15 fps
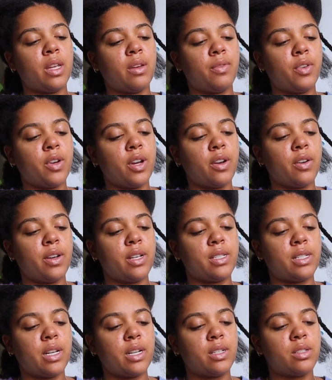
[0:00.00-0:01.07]
If your hair is
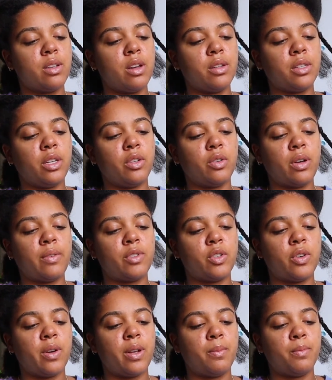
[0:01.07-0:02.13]
not as long, then you don't have to
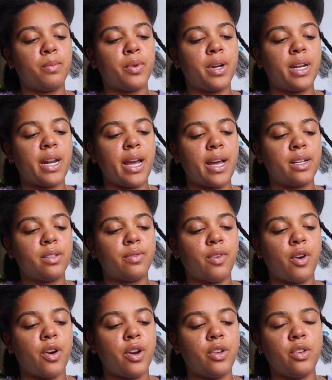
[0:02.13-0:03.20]
braid as
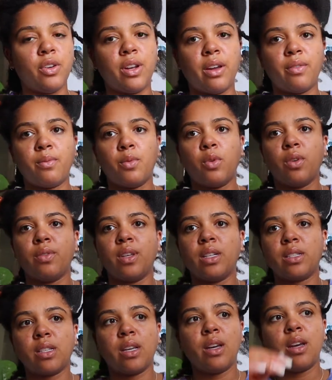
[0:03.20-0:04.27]
far. You can have more of
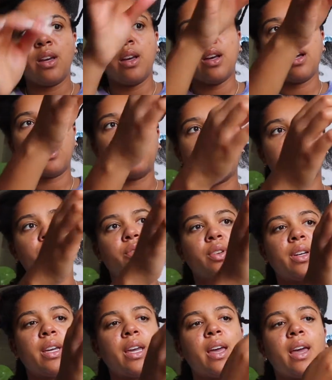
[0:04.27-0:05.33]
this kind of
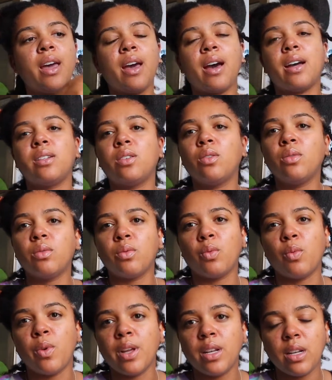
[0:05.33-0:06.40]
free. I don't
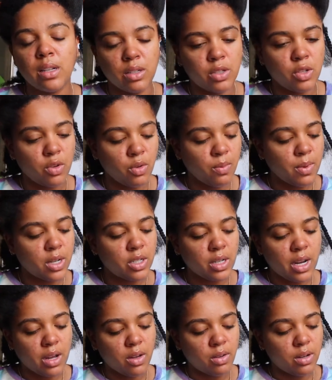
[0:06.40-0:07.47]
want too much
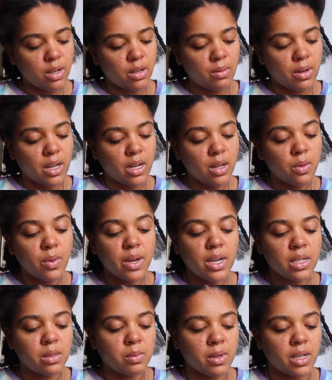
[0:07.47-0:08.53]
out
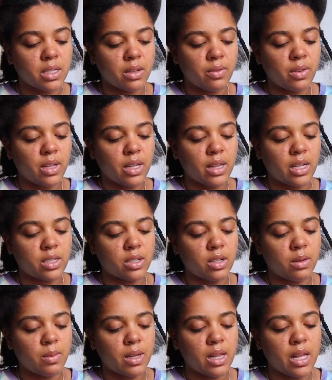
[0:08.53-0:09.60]
anyways, because I feel like that's going
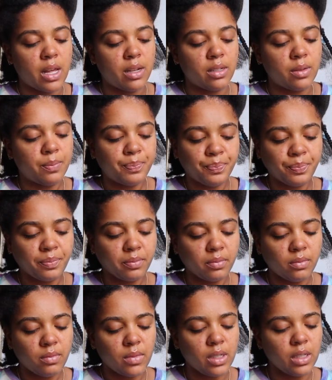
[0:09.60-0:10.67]
to be a lot
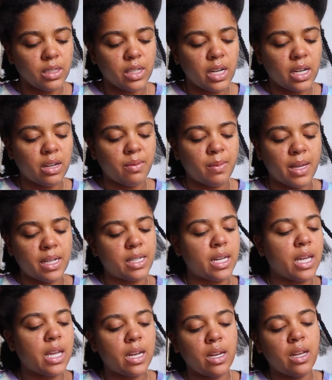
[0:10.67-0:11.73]
to kind of
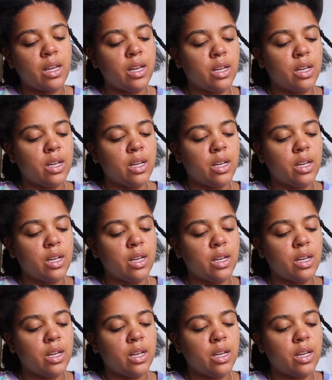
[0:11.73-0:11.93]
maintain.